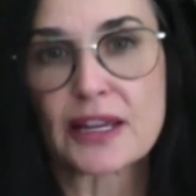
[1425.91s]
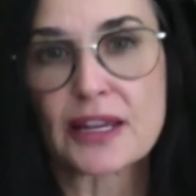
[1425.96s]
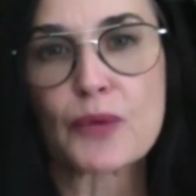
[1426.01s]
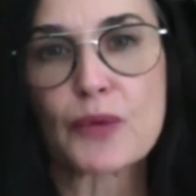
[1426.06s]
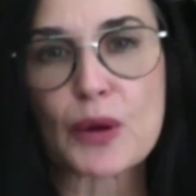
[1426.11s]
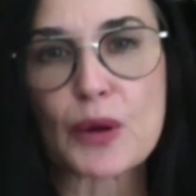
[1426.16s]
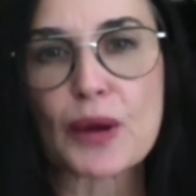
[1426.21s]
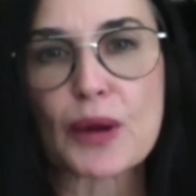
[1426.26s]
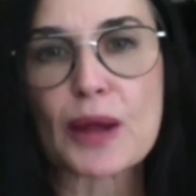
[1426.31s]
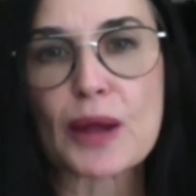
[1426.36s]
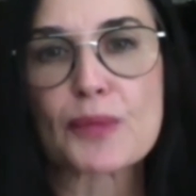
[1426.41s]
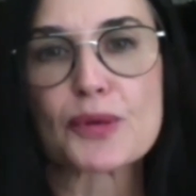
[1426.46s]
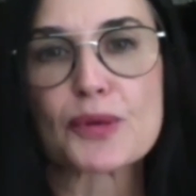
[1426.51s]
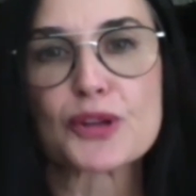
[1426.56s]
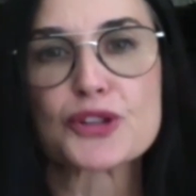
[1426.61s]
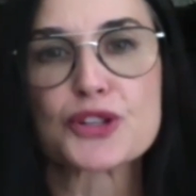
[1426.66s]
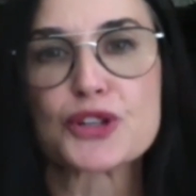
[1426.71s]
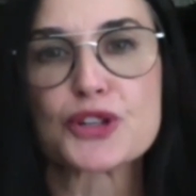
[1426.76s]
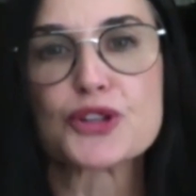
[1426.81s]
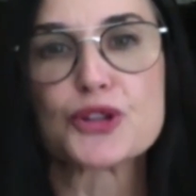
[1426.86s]
We were able
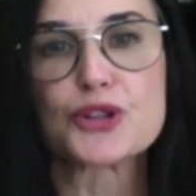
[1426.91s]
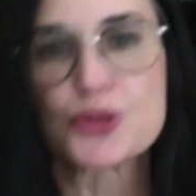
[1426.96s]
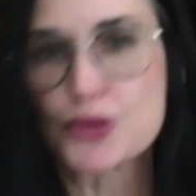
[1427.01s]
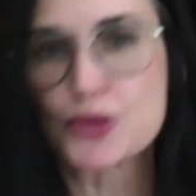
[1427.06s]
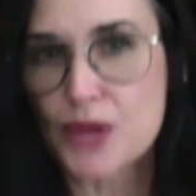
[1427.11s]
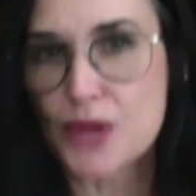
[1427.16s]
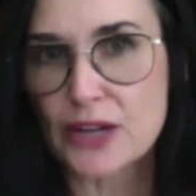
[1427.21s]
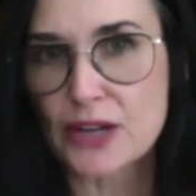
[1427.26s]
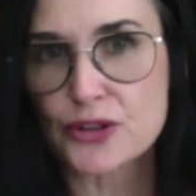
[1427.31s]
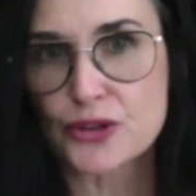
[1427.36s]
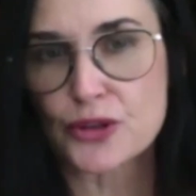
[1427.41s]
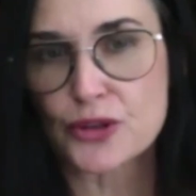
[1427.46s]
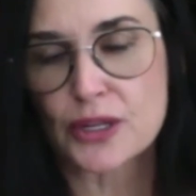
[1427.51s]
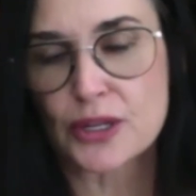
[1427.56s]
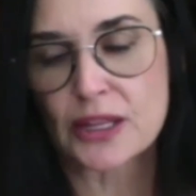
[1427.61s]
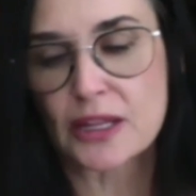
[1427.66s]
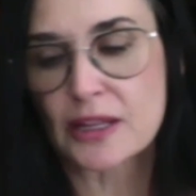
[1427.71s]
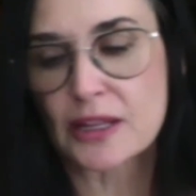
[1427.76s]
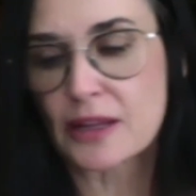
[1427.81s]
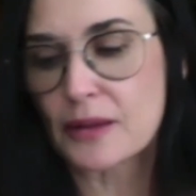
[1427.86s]
to do that during
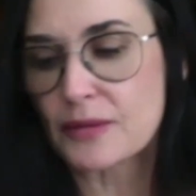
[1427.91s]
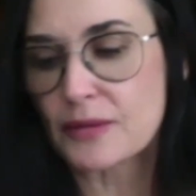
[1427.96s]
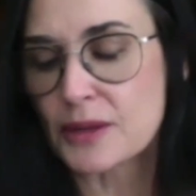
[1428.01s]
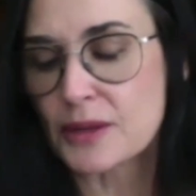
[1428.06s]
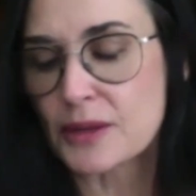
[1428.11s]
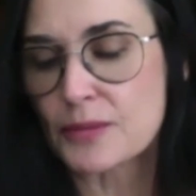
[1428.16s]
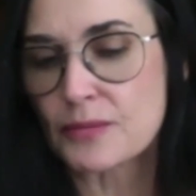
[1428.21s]
the